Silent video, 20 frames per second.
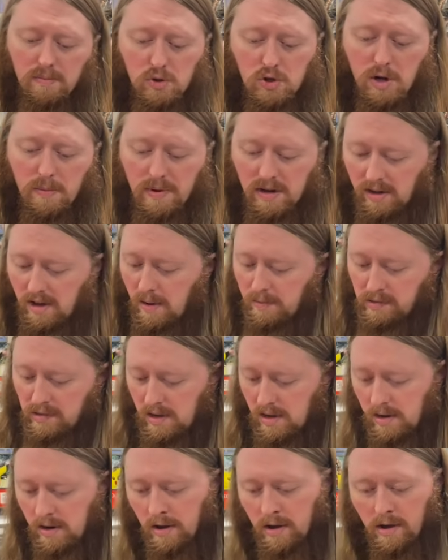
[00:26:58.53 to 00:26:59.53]
shipment comes
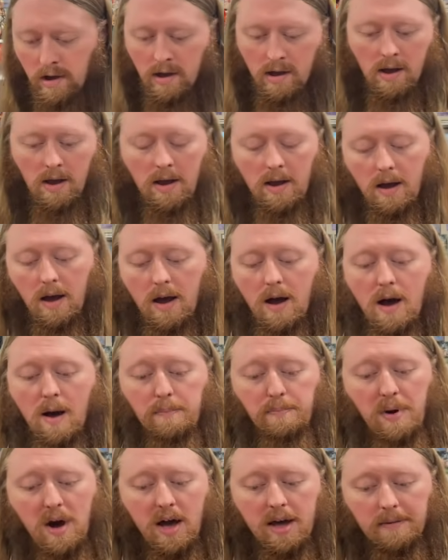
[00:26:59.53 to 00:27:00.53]
in. Uh,
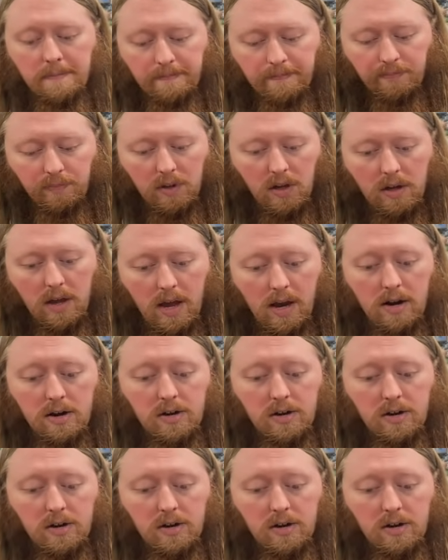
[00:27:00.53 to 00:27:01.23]
but in